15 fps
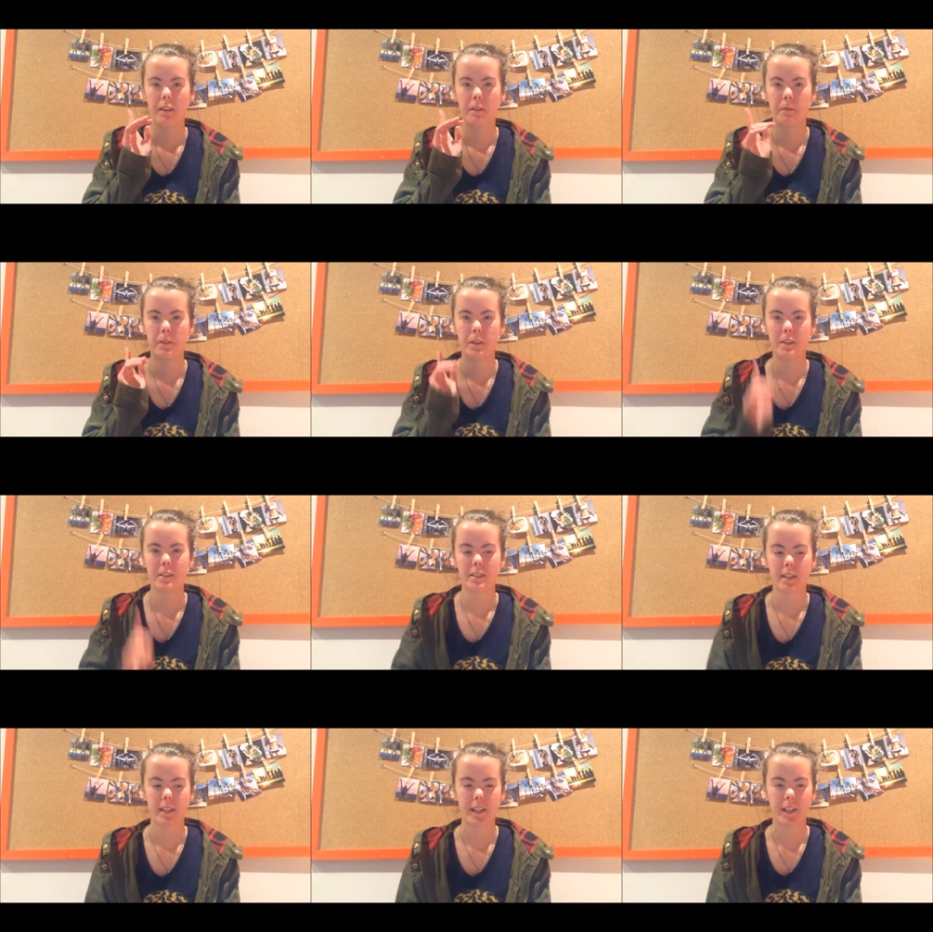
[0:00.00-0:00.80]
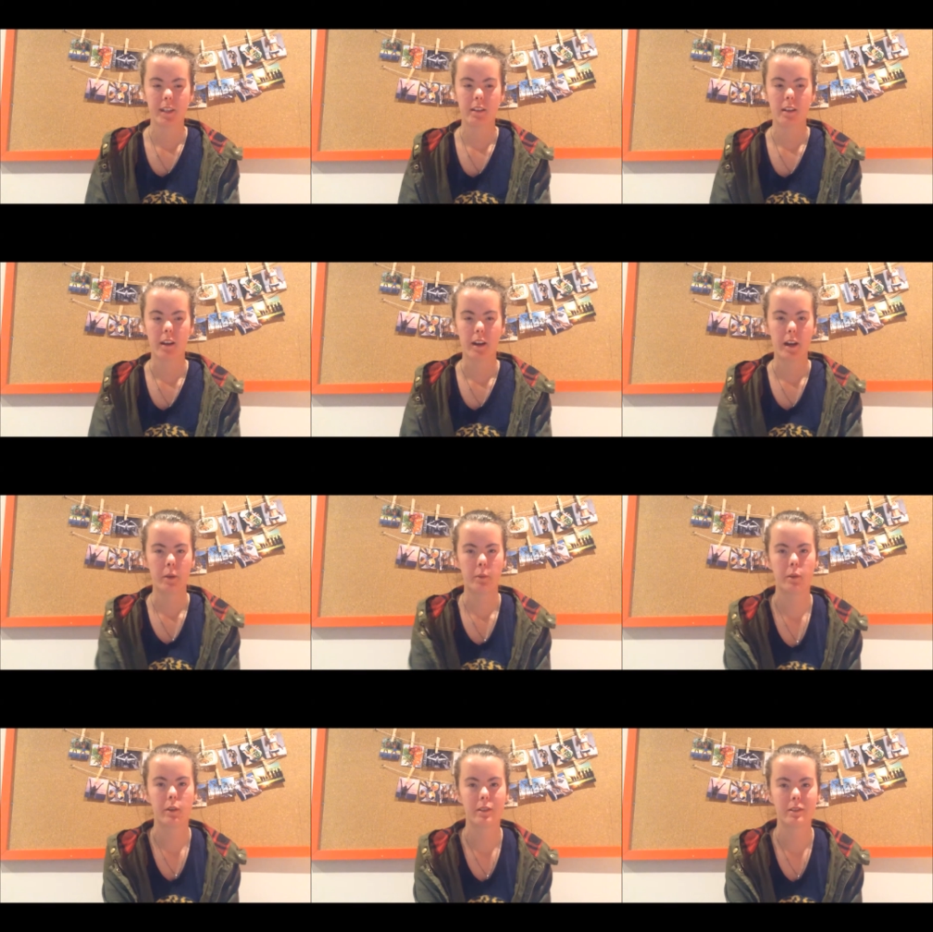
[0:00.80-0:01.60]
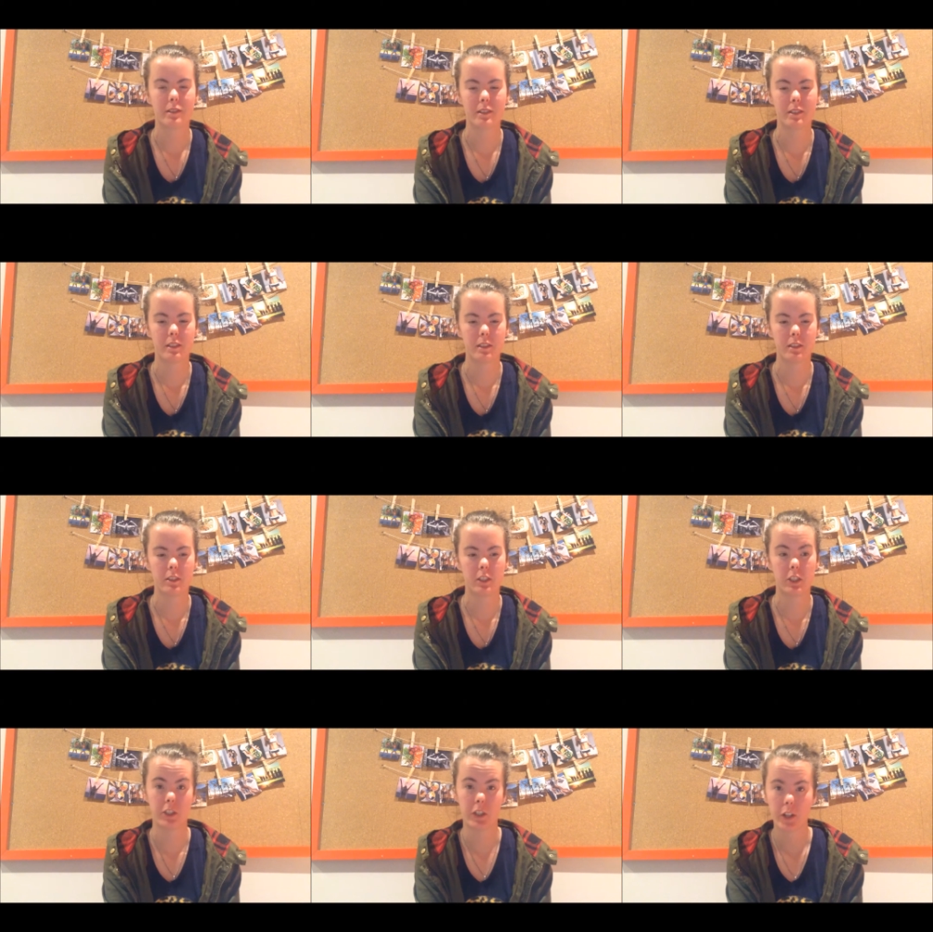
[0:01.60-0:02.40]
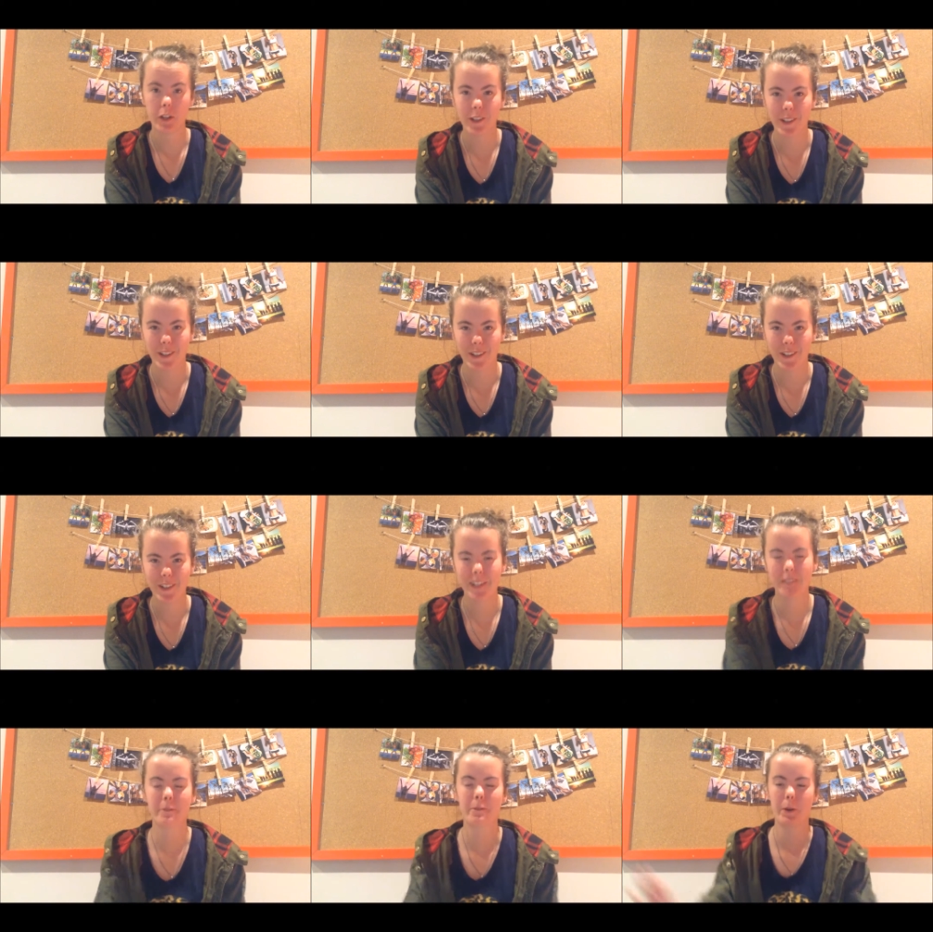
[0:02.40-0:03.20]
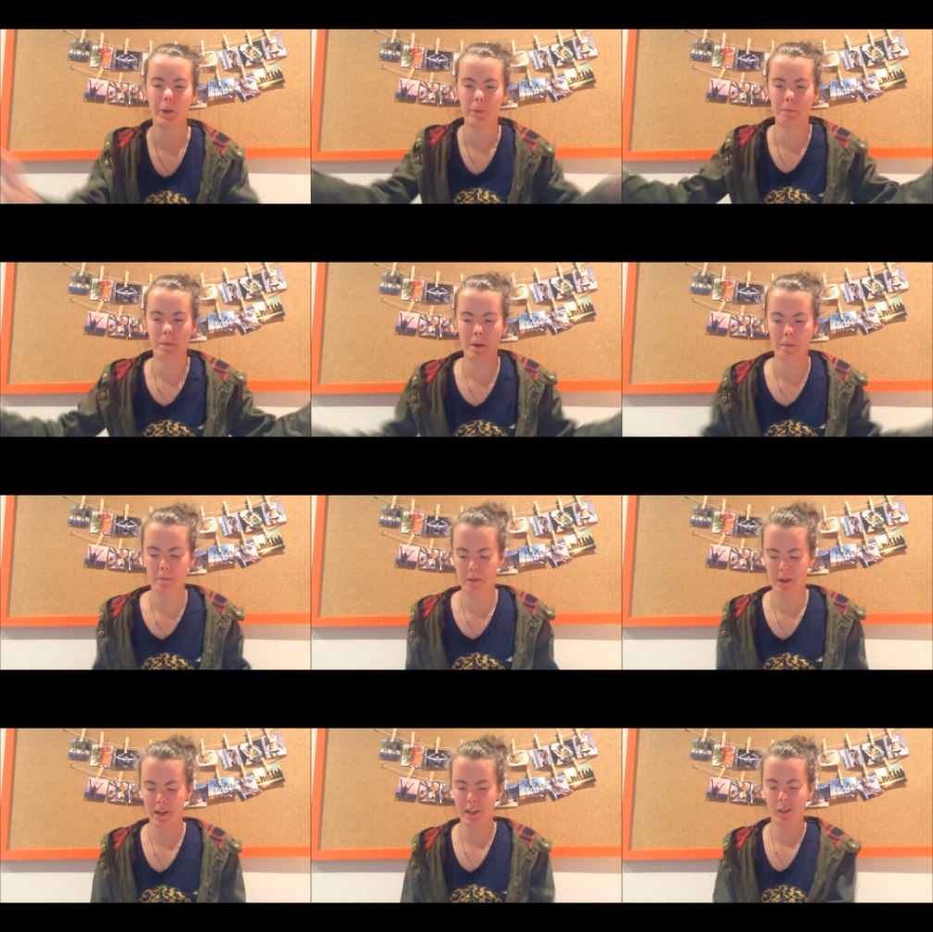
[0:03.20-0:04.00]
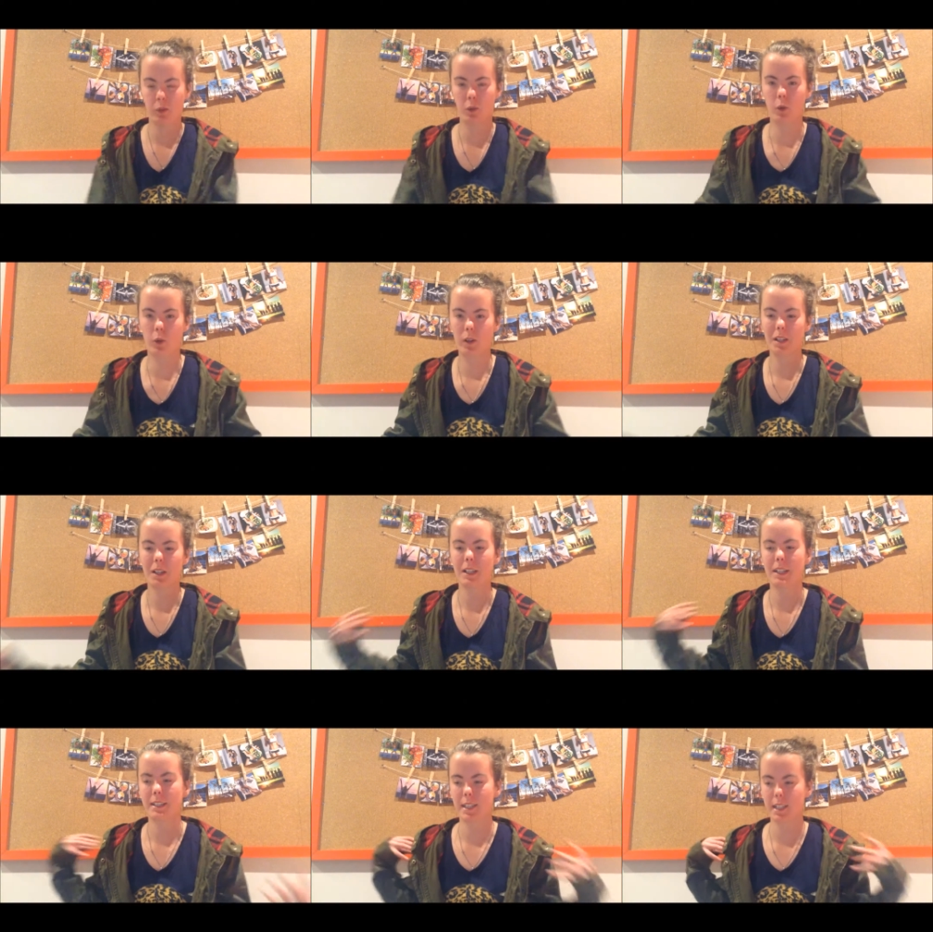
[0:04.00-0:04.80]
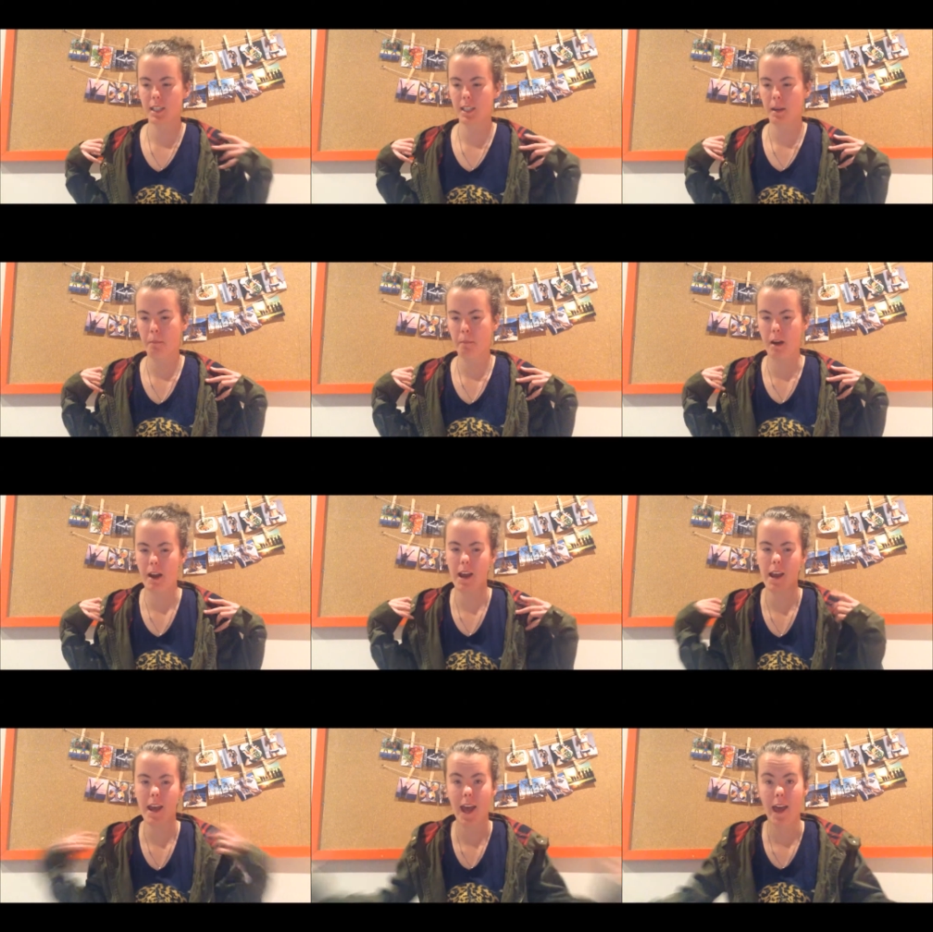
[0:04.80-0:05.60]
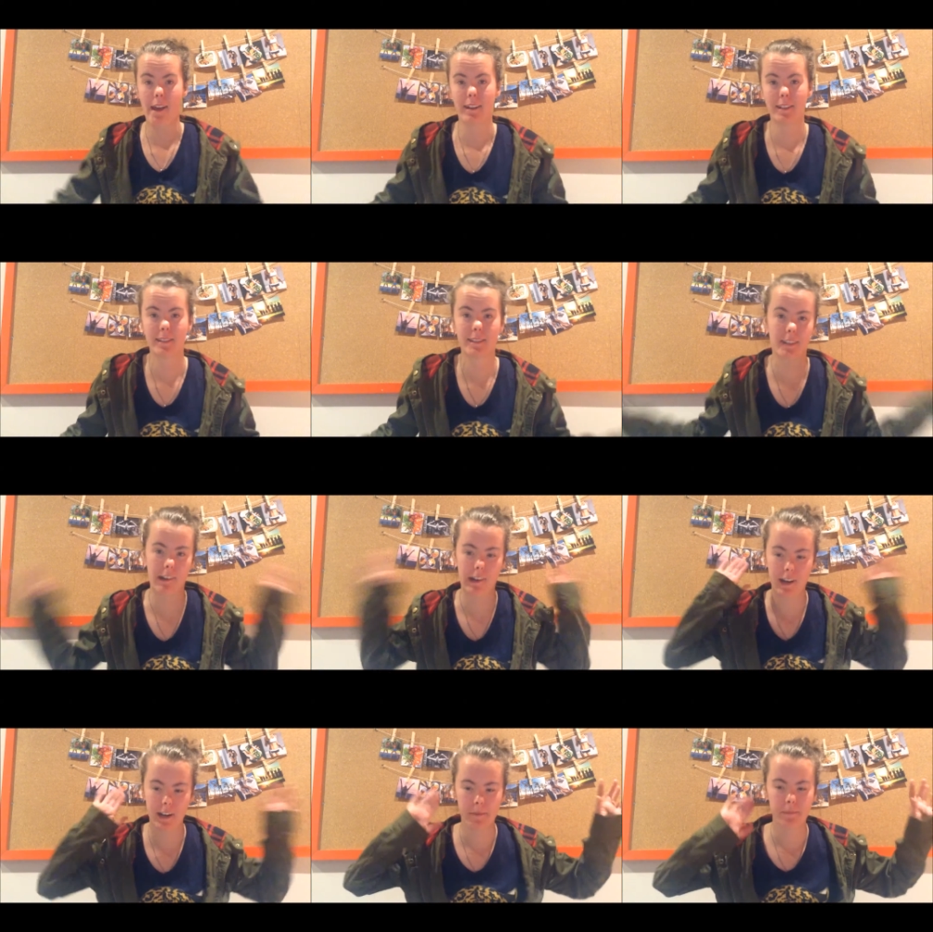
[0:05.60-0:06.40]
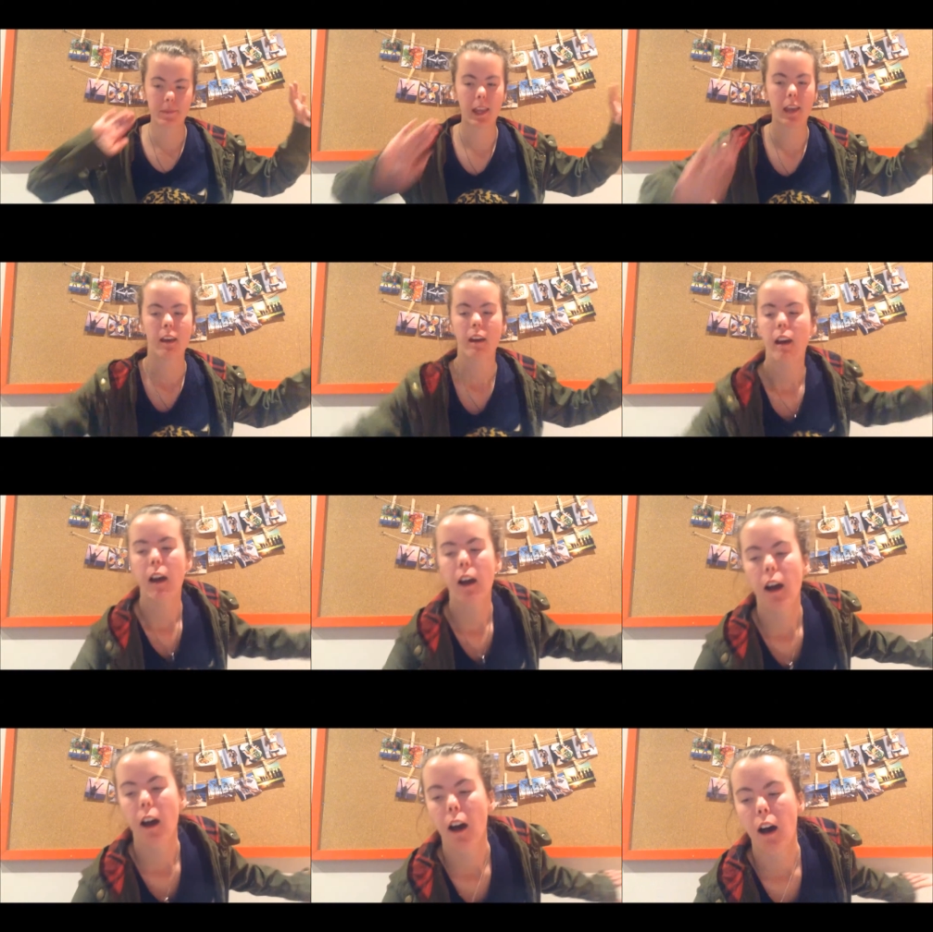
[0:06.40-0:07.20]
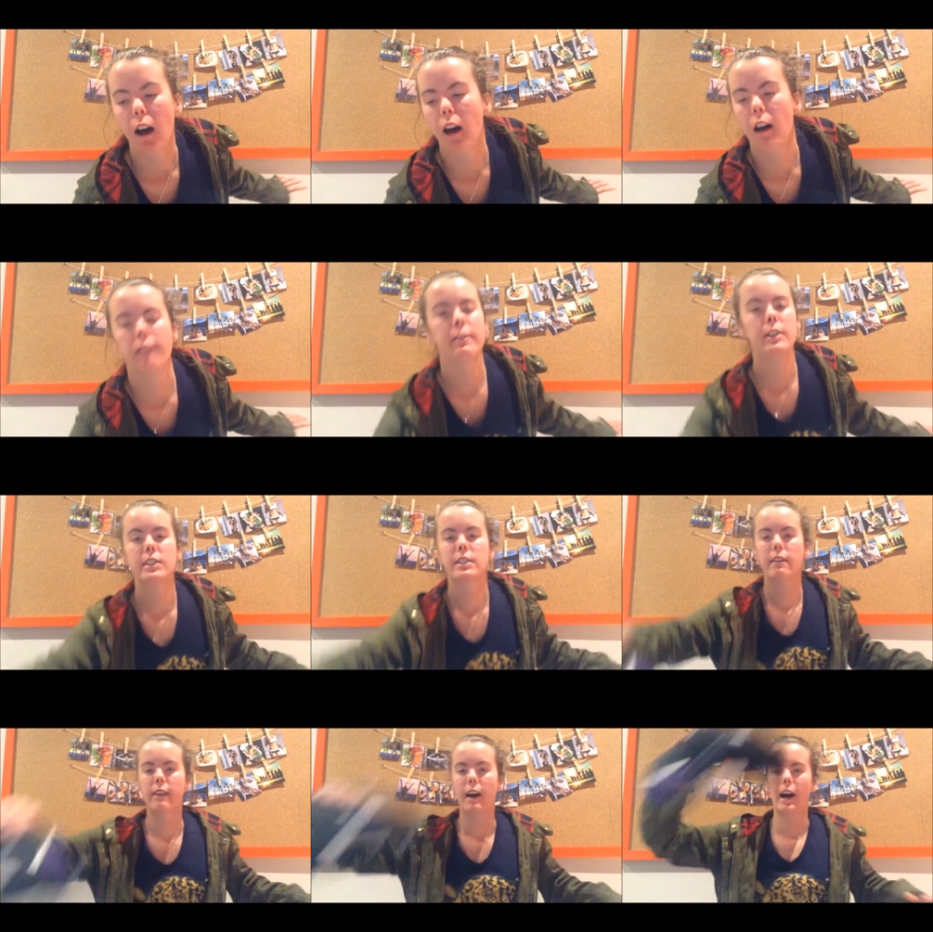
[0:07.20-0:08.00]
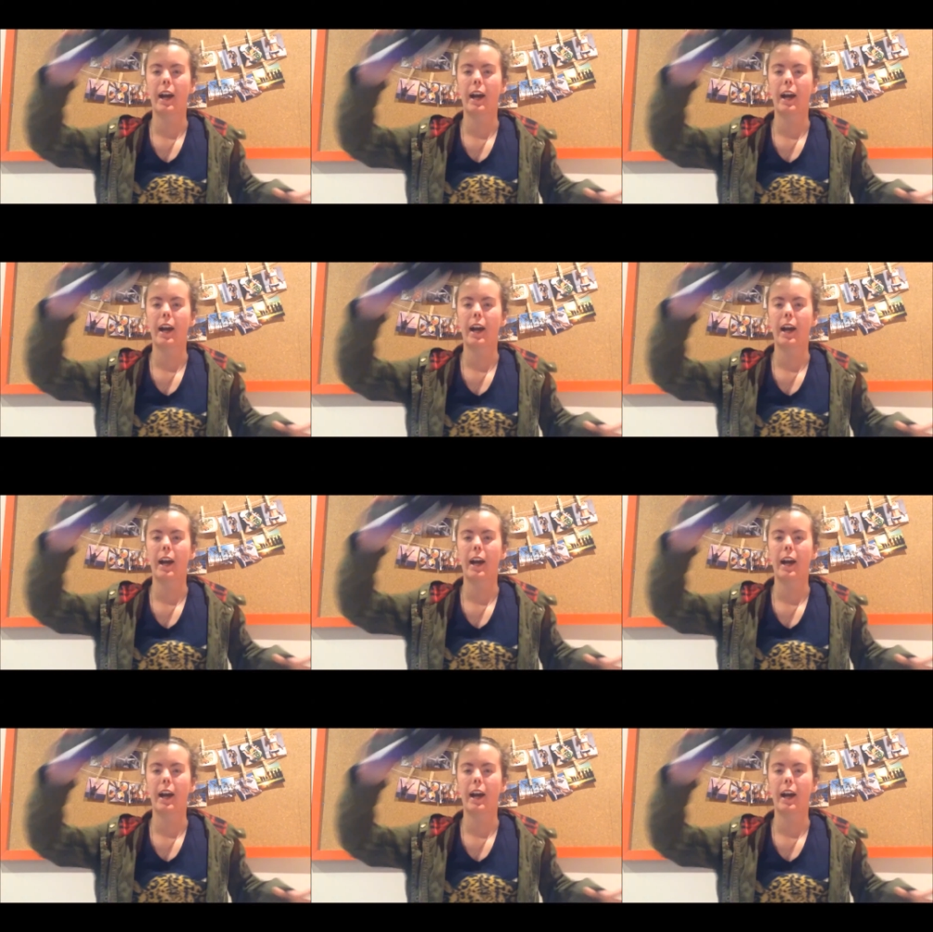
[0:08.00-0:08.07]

The first thing I want to show you from my haul is my hats, okay? First off,